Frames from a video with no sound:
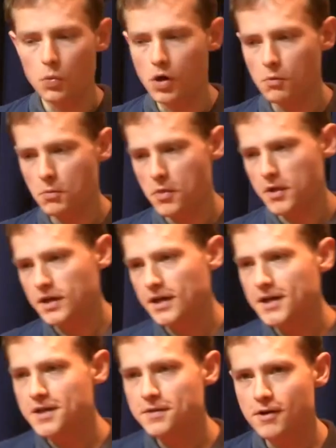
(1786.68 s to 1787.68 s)
Well,
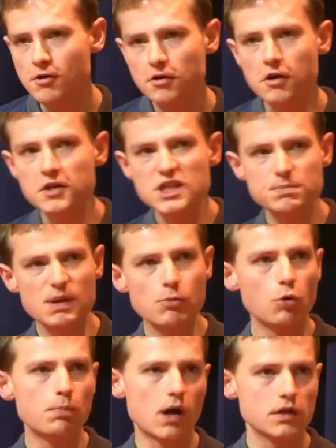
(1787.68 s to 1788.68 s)
clearly there are going to be
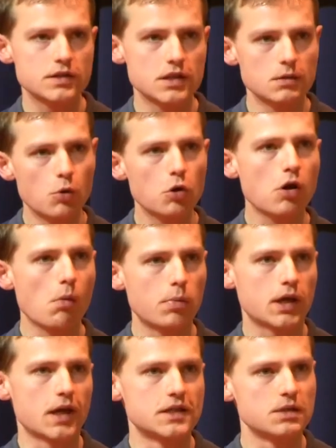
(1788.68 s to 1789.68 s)
more bugs in the more
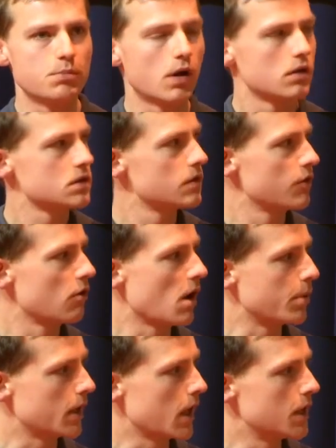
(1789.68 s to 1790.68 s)
complicated parts of your
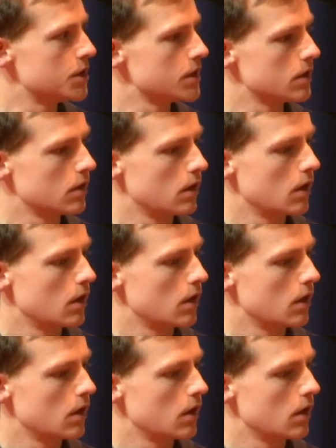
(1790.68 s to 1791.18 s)
application.